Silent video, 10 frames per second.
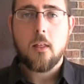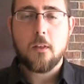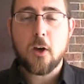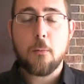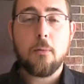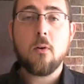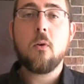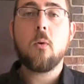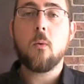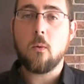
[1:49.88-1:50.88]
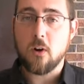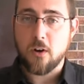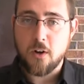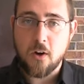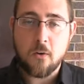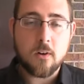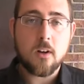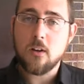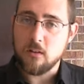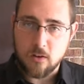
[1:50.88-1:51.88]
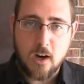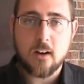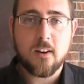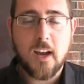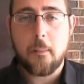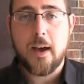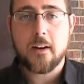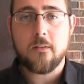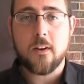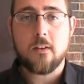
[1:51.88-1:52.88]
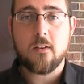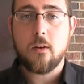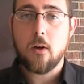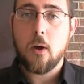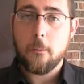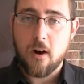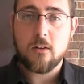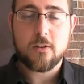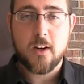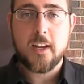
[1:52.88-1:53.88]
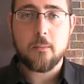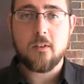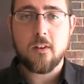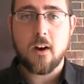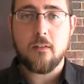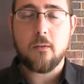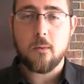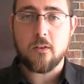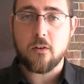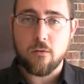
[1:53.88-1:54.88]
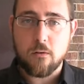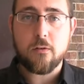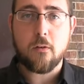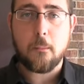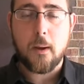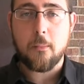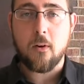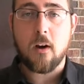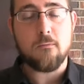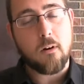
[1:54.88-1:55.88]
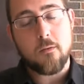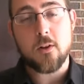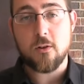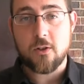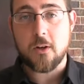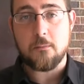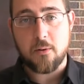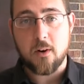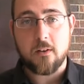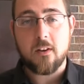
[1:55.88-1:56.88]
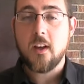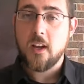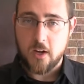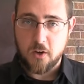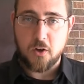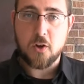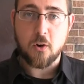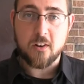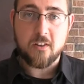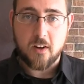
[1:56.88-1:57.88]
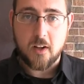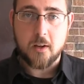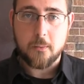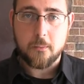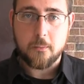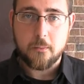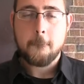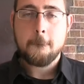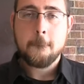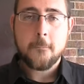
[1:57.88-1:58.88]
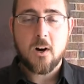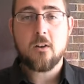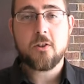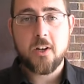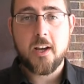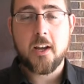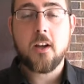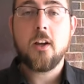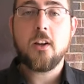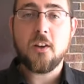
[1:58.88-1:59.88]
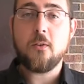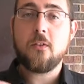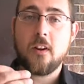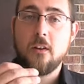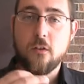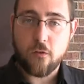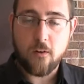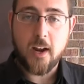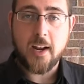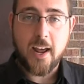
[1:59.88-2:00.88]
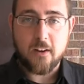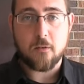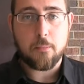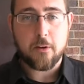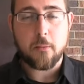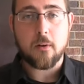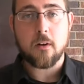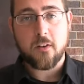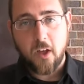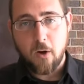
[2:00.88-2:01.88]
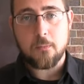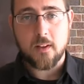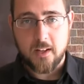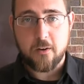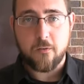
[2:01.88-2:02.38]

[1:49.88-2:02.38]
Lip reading: The couple were known longtime activists. Paul Shay himself was a crucial member of Revolution Books in New York City. Paul Shay used his trade as a plumber to help the less